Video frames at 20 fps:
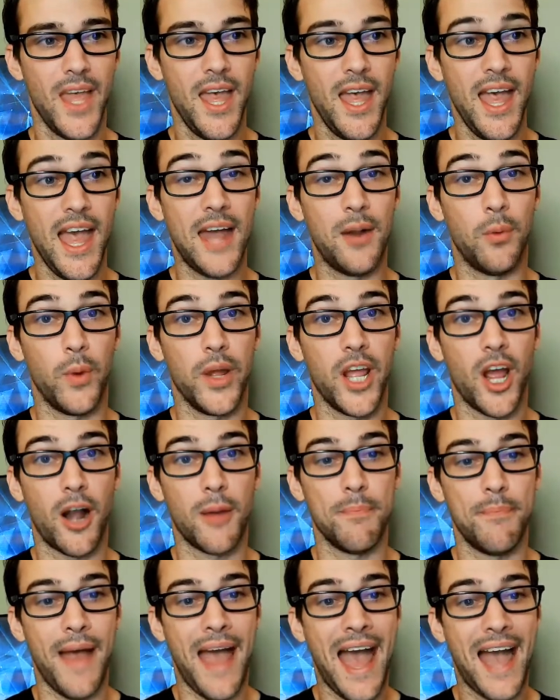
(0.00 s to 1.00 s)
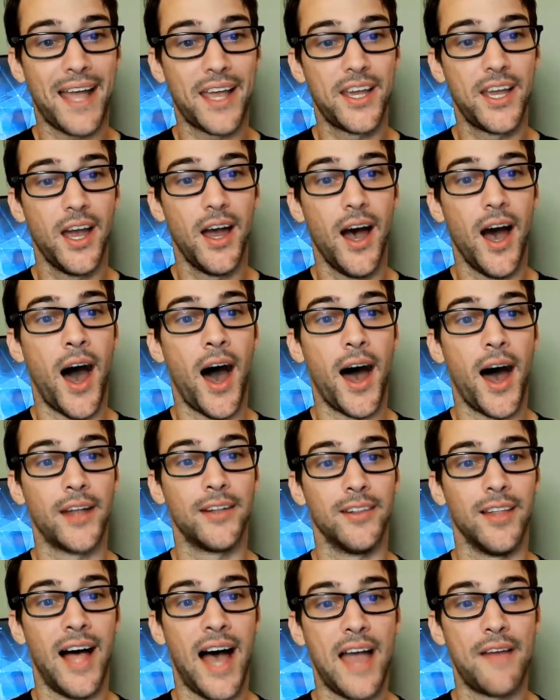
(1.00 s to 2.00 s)
And we are back
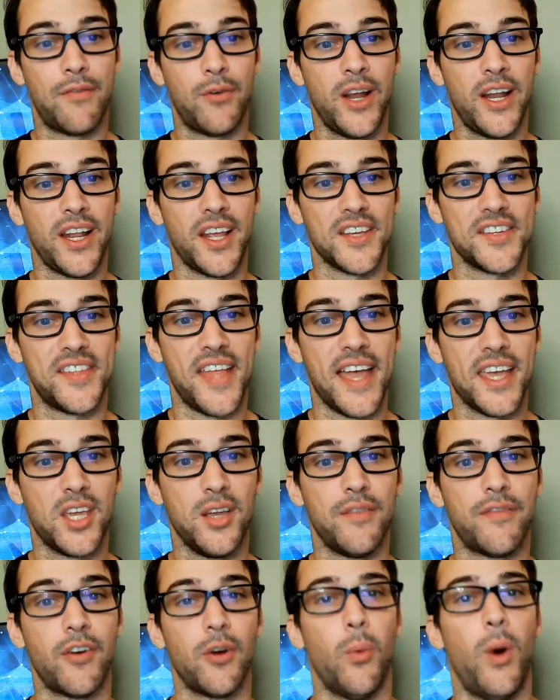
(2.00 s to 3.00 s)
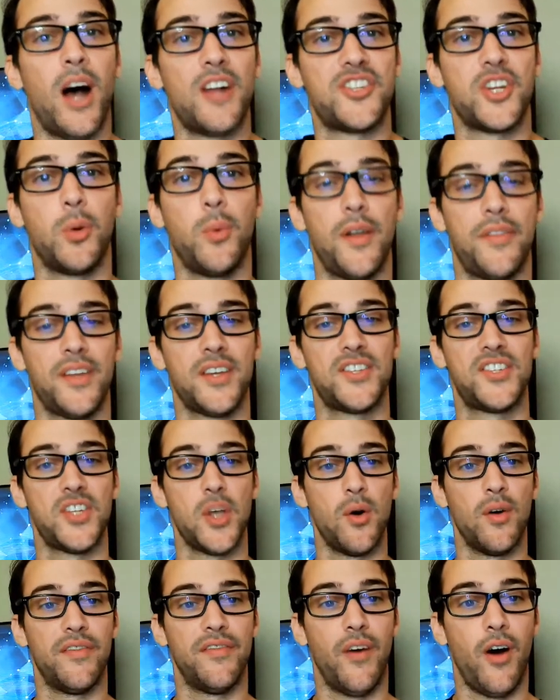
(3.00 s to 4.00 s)
on live readings. Thank you for watching with us
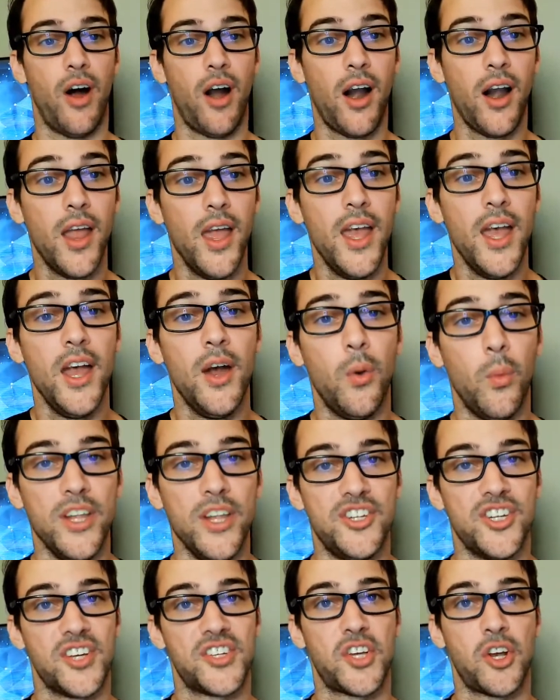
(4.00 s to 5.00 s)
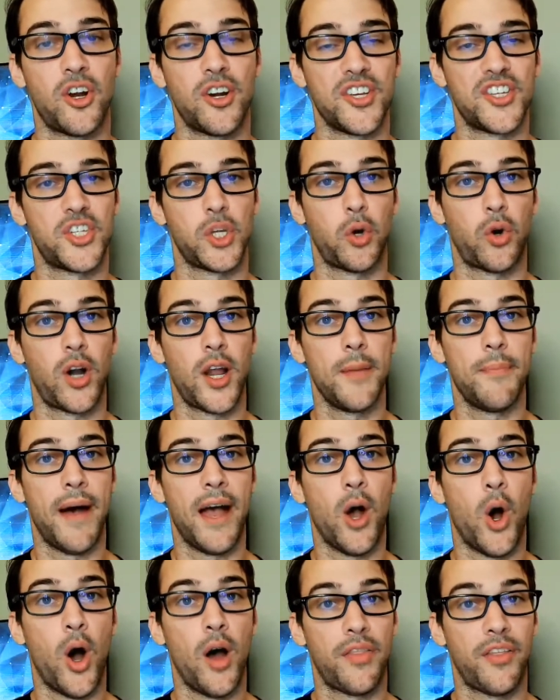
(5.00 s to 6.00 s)
so far. We just heard a story
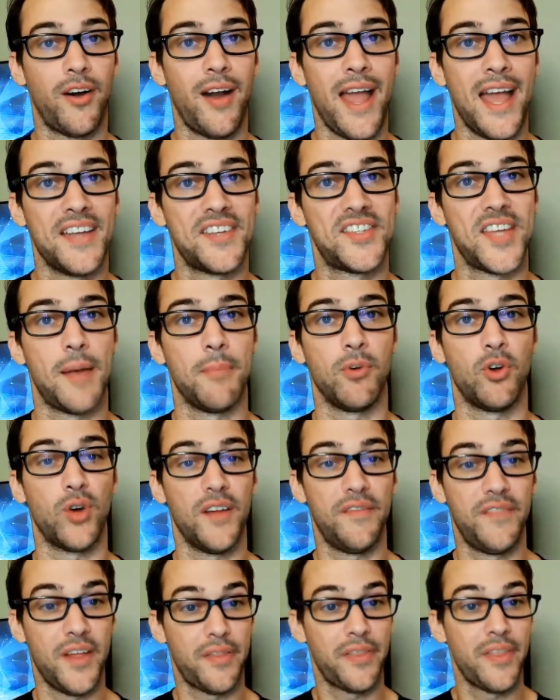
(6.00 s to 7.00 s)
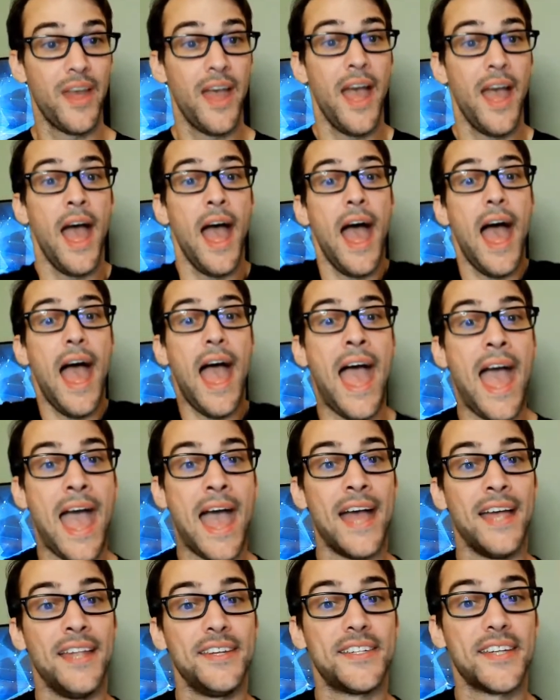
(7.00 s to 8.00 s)
by author S.M. Griffith.
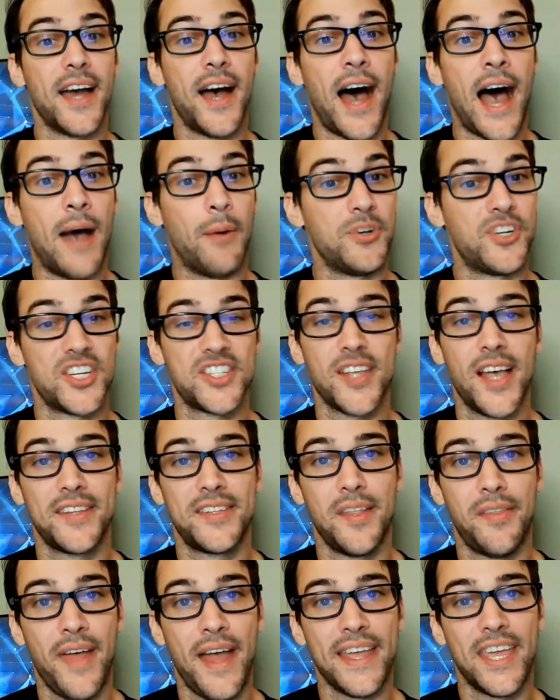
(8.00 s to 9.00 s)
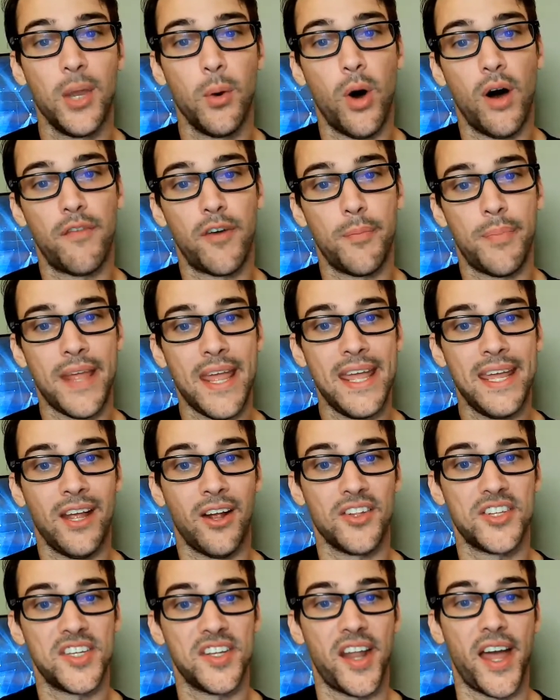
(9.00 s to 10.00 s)
And I would just like to thank you all for being
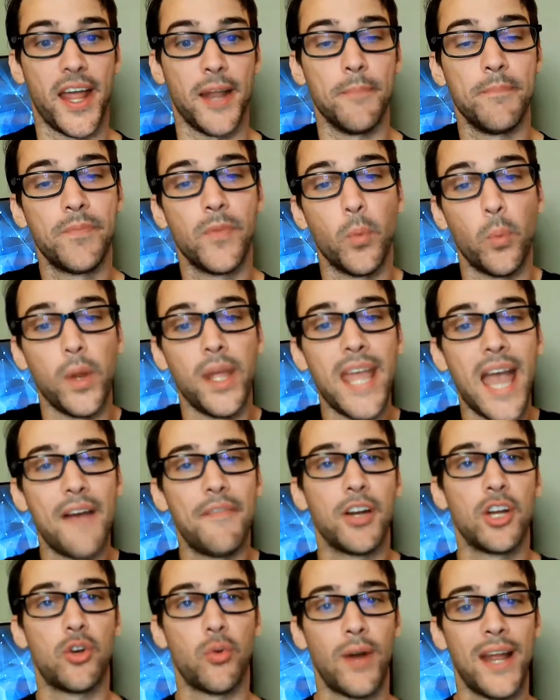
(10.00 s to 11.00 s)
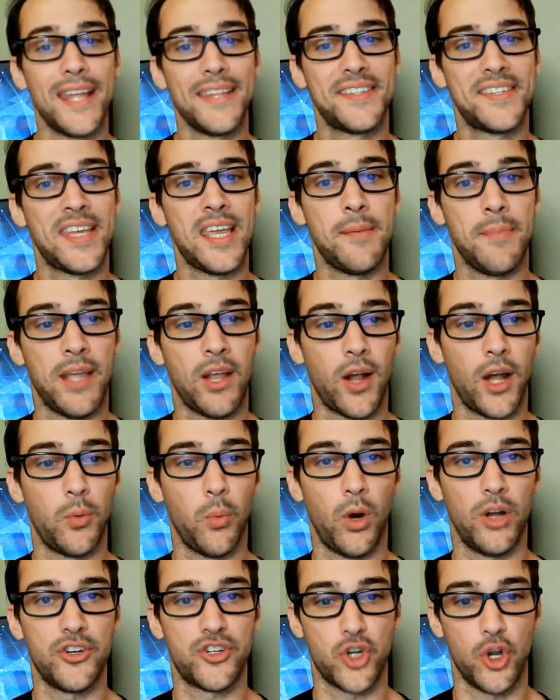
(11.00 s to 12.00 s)
here tonight. We have a great team here
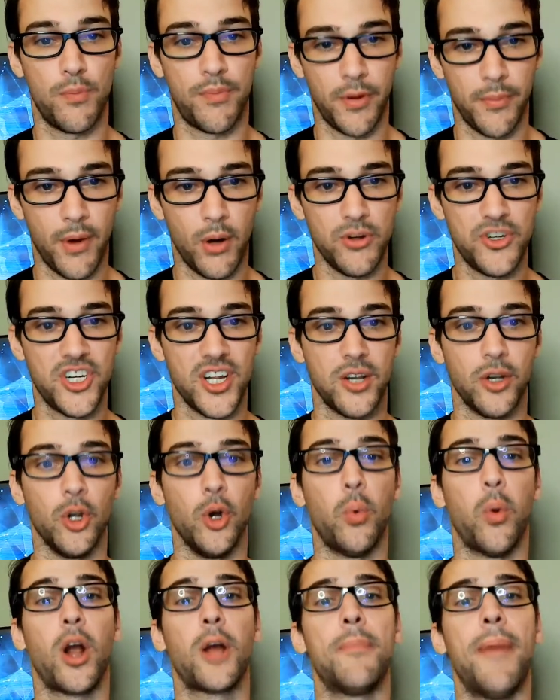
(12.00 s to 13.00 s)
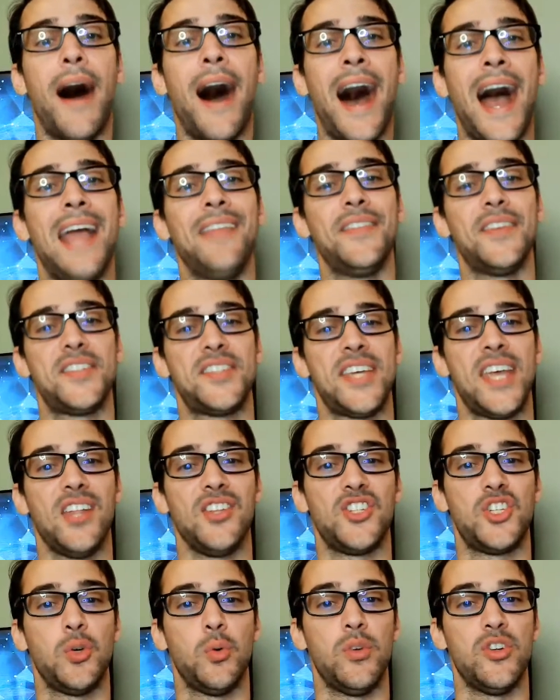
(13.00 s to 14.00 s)
at One True Promotion who work behind the
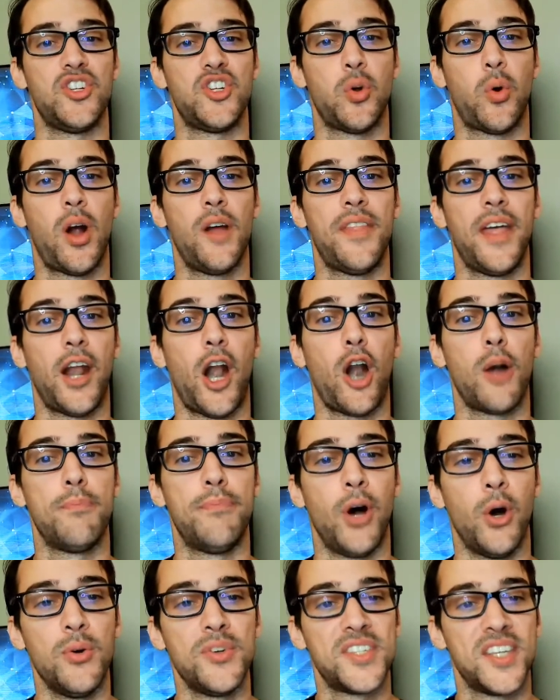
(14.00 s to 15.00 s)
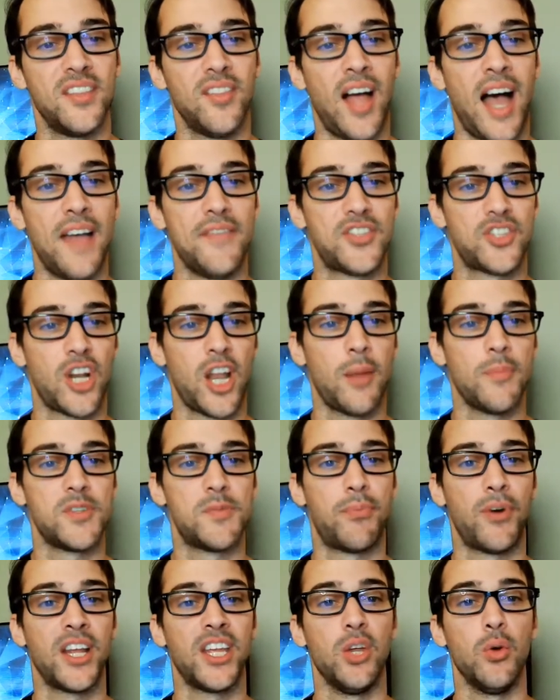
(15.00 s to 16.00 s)
scenes to ensure that our posts and live
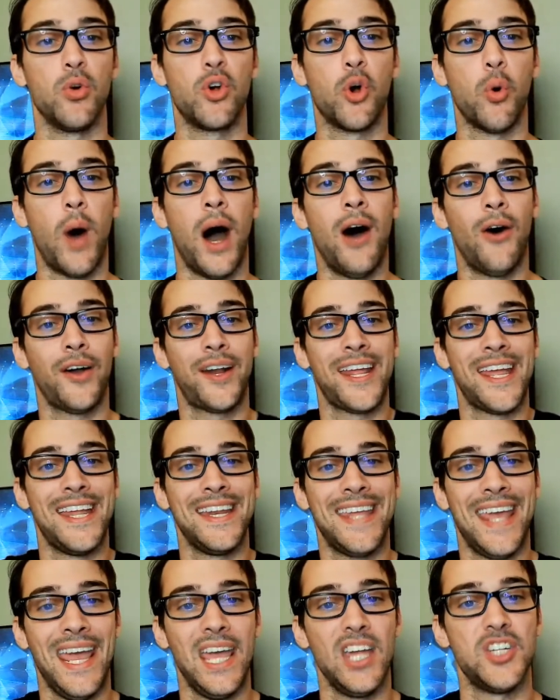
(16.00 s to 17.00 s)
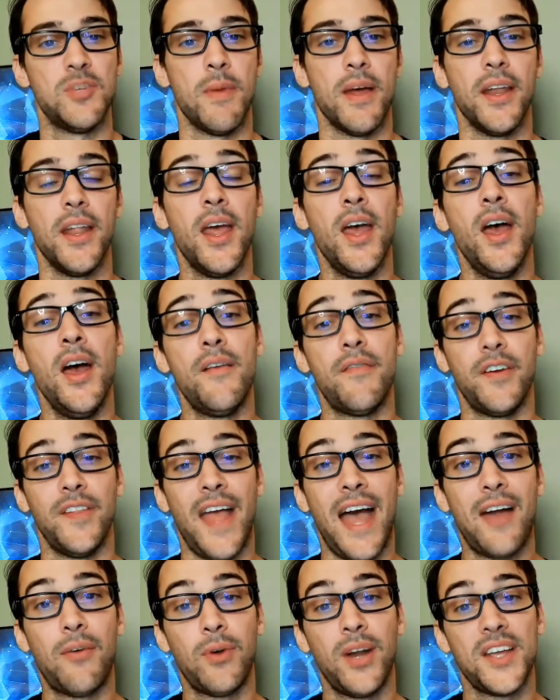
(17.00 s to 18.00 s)
streams bring you quality engagement. For
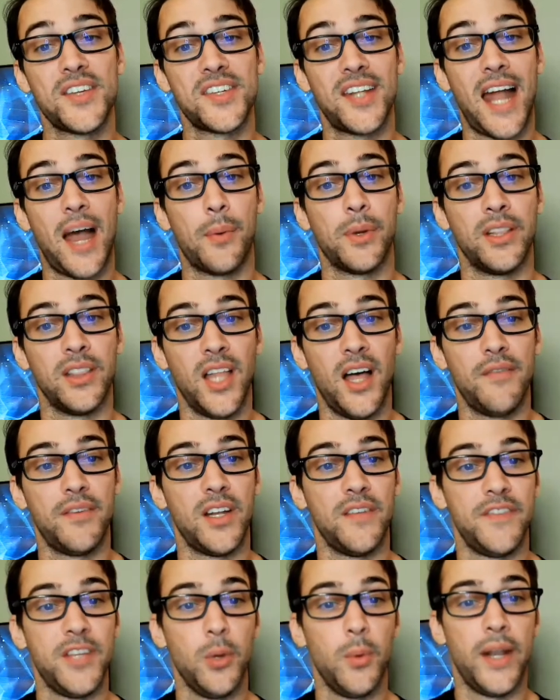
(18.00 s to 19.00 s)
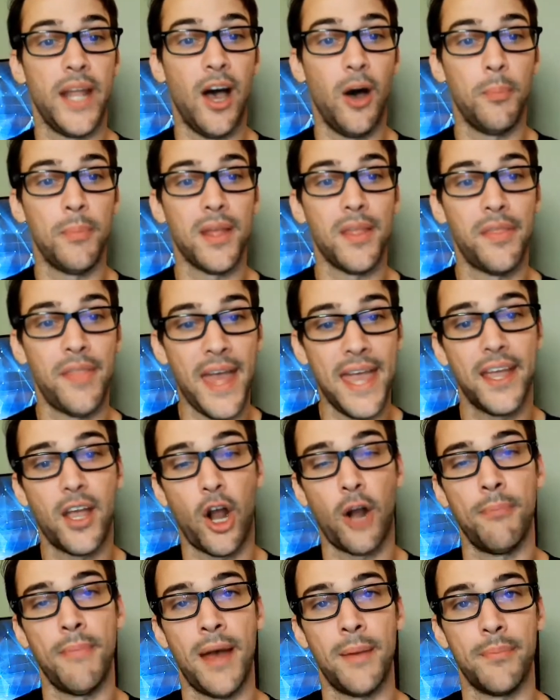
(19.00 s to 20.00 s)
that reason, I would love it if you would help me thank
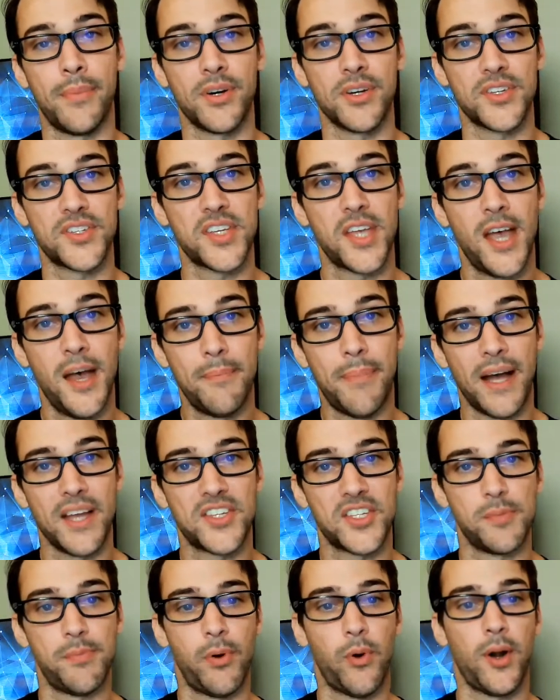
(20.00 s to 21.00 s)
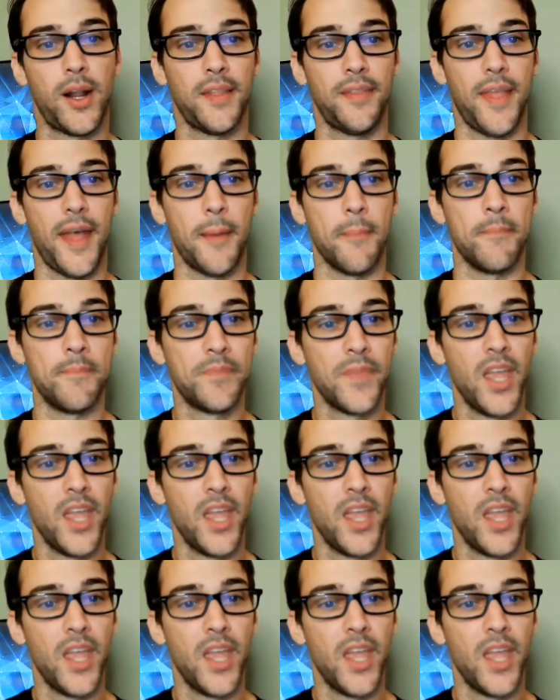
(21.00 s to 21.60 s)
our members by supporting them.